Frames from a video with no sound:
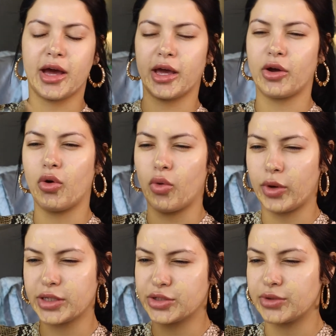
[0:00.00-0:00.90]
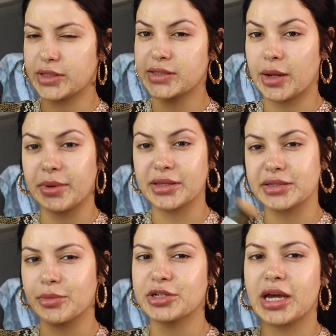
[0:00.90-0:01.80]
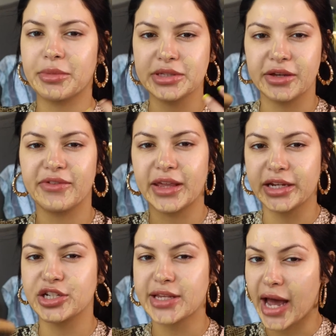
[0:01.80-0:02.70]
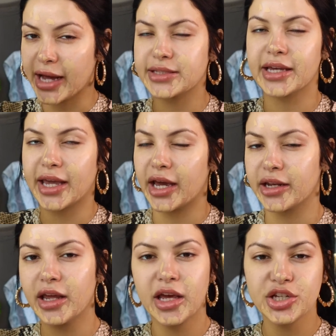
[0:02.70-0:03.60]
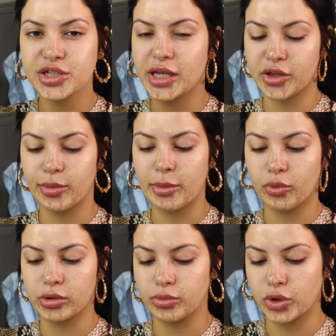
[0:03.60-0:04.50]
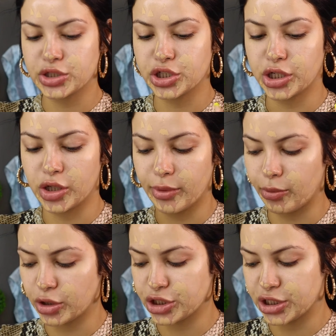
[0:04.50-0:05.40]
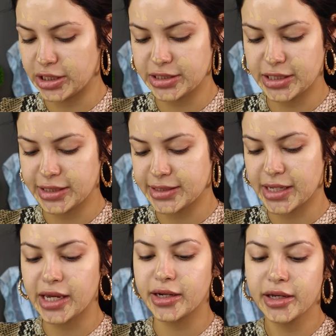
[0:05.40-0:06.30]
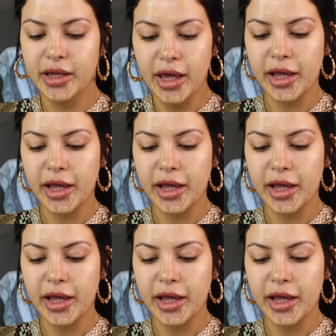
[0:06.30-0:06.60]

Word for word: I always do this step in the summertime because I feel like it just adds, again, just a little bit more moisture, a little bit more sheen to the skin.